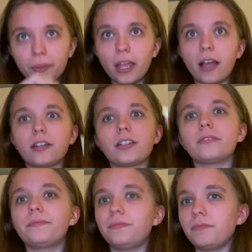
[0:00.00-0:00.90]
and
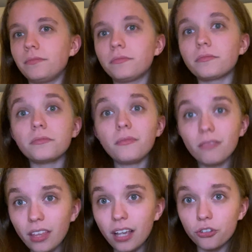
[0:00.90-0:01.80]

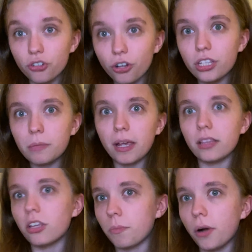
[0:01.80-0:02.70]
insurance
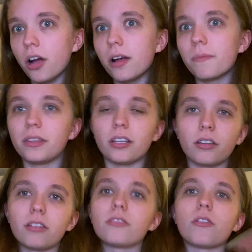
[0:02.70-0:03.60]
paid their part, but
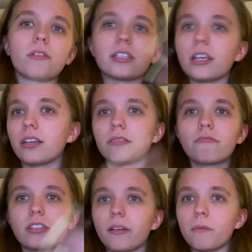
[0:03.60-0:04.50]
then there's always like
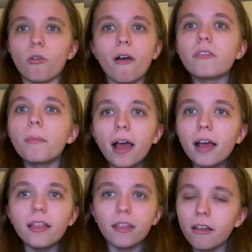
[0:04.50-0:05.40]
some you have to
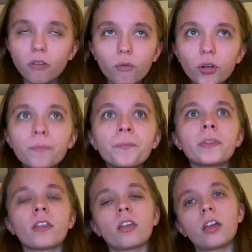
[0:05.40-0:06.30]
pay like leftover.
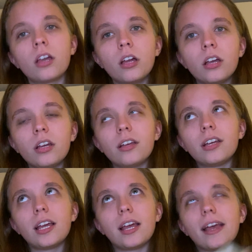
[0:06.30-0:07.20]

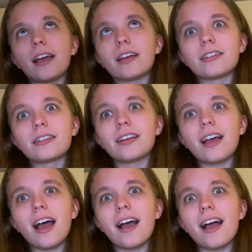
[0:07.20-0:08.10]
And
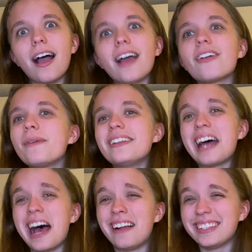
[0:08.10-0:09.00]
I thought my
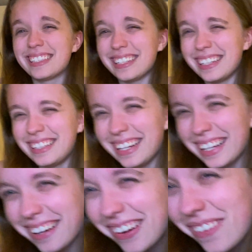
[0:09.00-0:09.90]
dad was gonna
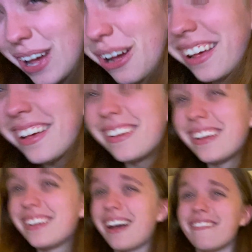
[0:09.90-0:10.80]
take care of it,
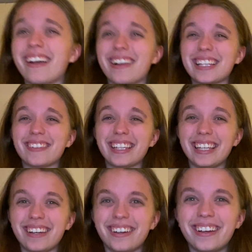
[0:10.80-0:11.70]
I'll be honest with
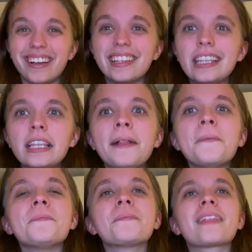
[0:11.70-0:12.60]
you,
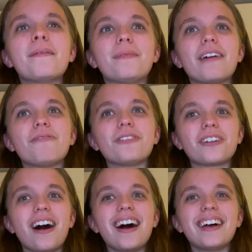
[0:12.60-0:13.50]
but I
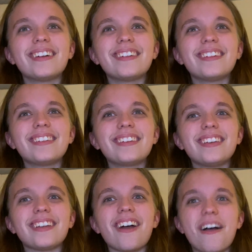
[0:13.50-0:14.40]
forgot.
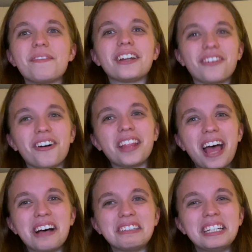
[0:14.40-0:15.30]
You know, I'm an adult
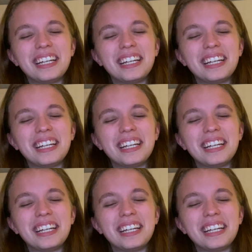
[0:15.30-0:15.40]
now.